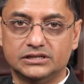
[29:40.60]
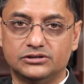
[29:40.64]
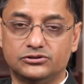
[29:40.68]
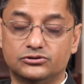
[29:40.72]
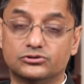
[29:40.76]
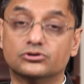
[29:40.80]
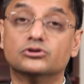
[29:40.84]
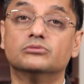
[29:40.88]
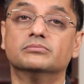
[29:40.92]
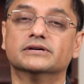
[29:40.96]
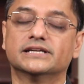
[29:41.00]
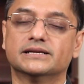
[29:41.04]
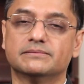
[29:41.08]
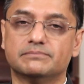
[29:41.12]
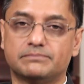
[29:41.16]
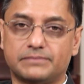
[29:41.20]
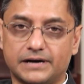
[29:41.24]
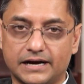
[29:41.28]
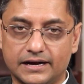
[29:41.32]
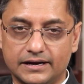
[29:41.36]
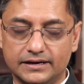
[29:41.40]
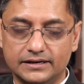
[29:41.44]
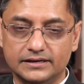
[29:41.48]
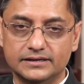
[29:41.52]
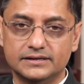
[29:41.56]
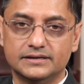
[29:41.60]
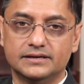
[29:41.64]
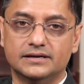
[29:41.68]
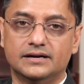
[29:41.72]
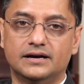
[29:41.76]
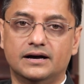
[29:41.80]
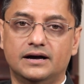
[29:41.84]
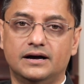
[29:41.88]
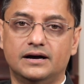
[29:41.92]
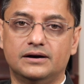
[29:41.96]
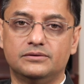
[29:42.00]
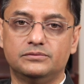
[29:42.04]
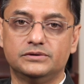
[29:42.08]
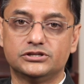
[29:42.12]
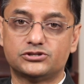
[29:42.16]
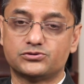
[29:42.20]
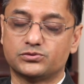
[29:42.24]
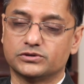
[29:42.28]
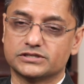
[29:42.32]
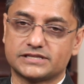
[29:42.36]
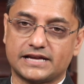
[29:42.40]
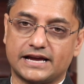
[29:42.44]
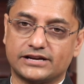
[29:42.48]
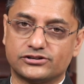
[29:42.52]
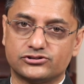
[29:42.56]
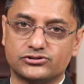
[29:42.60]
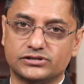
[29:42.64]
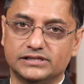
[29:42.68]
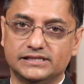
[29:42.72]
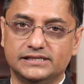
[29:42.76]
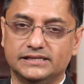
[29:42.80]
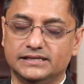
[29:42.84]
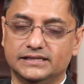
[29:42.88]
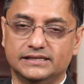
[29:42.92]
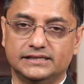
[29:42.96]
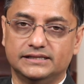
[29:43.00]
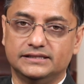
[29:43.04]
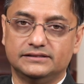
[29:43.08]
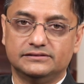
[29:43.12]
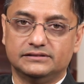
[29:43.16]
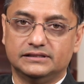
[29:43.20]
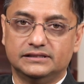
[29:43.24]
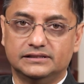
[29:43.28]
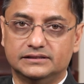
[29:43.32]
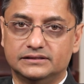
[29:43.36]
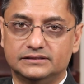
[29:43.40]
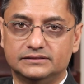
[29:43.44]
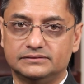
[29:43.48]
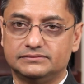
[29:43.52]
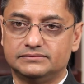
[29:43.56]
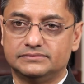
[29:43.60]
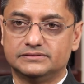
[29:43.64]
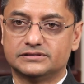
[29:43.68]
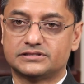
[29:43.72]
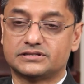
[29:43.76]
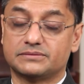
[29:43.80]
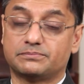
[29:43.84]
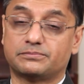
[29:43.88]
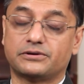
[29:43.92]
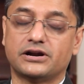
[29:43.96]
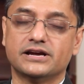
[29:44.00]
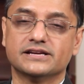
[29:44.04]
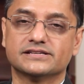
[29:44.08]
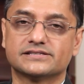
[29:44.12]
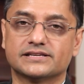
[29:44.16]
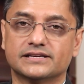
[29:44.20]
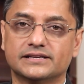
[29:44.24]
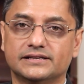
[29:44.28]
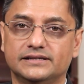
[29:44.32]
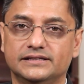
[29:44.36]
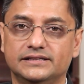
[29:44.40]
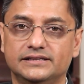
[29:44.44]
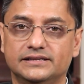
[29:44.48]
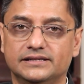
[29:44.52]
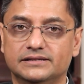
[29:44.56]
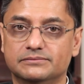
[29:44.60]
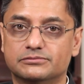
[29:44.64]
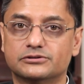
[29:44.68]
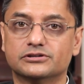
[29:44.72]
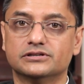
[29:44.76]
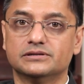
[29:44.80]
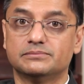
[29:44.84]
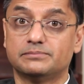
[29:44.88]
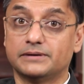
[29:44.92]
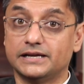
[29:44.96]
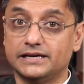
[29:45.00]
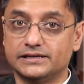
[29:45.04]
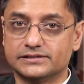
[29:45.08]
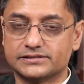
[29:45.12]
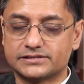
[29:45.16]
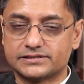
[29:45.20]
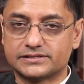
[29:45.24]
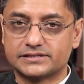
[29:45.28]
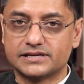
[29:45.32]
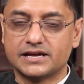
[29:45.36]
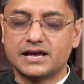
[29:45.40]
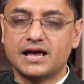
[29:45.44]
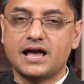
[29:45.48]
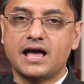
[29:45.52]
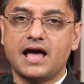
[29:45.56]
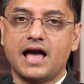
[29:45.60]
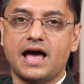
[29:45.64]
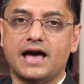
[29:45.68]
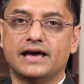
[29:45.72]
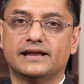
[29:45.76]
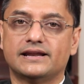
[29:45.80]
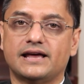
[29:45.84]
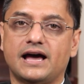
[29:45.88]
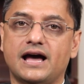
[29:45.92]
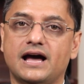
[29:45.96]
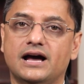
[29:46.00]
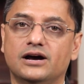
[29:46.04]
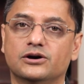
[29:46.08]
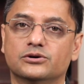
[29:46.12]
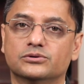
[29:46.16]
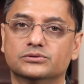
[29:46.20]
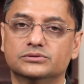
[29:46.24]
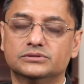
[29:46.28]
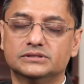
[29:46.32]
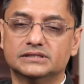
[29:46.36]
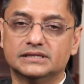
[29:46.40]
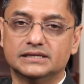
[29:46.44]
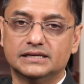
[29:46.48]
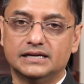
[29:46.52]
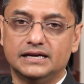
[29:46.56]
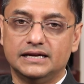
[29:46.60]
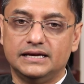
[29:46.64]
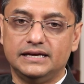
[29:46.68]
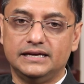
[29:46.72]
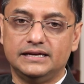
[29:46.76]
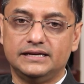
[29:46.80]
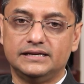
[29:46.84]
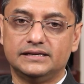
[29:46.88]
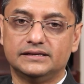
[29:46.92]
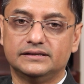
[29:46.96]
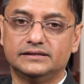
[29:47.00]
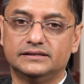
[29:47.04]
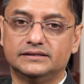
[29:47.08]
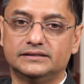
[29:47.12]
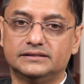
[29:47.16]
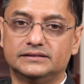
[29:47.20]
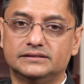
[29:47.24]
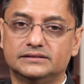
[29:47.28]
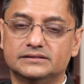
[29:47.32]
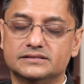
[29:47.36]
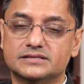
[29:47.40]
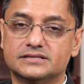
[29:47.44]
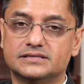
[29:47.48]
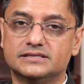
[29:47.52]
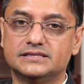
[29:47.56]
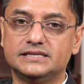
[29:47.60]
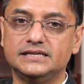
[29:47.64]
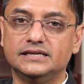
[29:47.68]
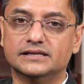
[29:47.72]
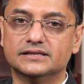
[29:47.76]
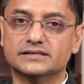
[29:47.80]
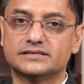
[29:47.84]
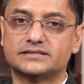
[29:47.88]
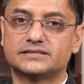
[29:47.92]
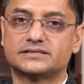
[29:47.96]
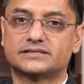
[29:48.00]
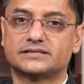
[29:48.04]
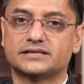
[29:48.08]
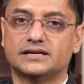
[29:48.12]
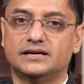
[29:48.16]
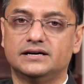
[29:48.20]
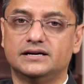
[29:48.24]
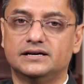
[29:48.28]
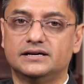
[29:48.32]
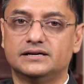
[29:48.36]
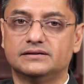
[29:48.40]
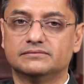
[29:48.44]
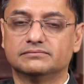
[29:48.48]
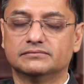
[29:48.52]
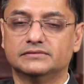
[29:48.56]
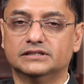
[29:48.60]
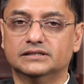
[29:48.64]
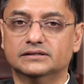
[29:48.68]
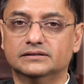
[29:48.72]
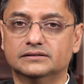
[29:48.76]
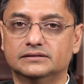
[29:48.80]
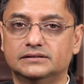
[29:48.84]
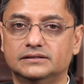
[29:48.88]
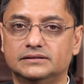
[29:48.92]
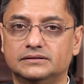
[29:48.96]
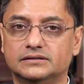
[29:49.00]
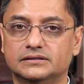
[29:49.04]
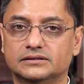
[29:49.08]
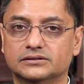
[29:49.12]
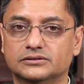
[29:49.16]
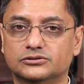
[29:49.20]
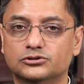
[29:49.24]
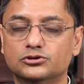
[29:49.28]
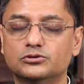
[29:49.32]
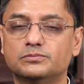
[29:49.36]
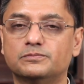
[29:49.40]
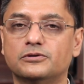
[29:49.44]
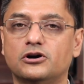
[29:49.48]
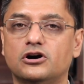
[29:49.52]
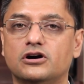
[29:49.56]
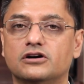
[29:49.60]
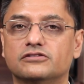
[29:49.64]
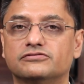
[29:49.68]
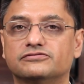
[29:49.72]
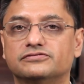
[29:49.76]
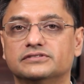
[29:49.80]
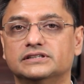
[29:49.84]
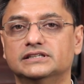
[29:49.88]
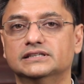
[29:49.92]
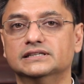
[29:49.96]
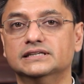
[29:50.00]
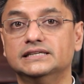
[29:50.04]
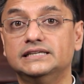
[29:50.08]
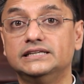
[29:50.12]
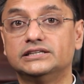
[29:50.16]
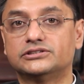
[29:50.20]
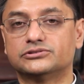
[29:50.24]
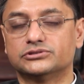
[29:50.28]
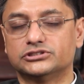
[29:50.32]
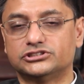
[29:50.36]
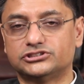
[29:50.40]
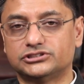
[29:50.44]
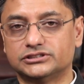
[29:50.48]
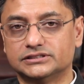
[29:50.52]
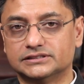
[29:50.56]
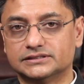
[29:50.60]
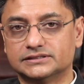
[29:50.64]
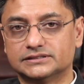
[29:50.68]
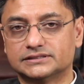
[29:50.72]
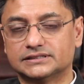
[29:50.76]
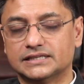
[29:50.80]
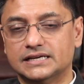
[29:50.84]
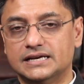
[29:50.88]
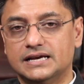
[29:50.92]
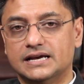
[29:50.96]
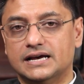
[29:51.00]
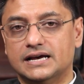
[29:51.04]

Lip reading: Roman Empire, which was actually a surprisingly liberal place, and how a zealous group of early Christians